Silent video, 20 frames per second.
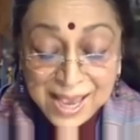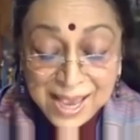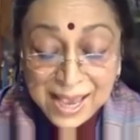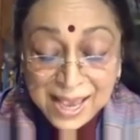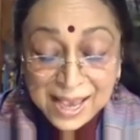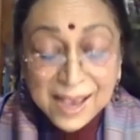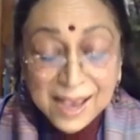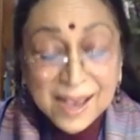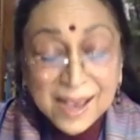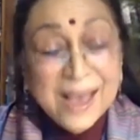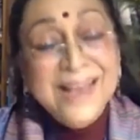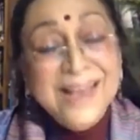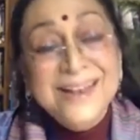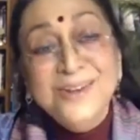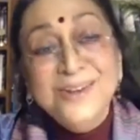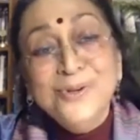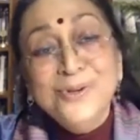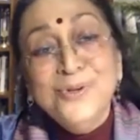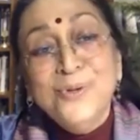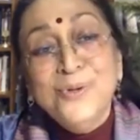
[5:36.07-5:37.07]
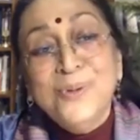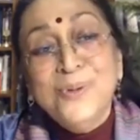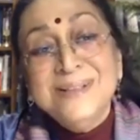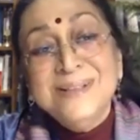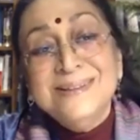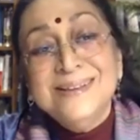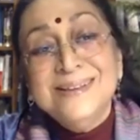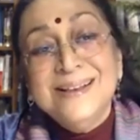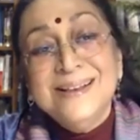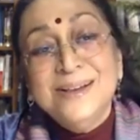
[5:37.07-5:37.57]
And you know,
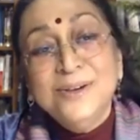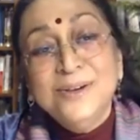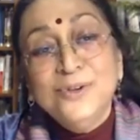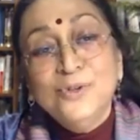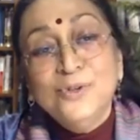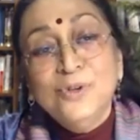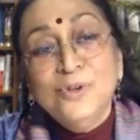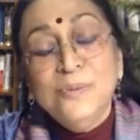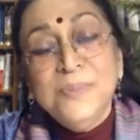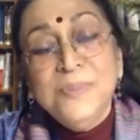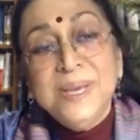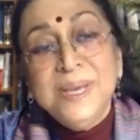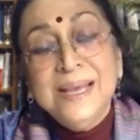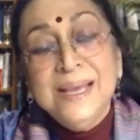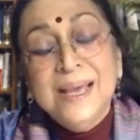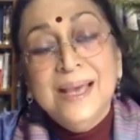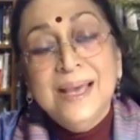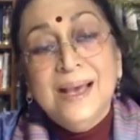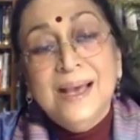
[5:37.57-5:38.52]
once Scilla told me,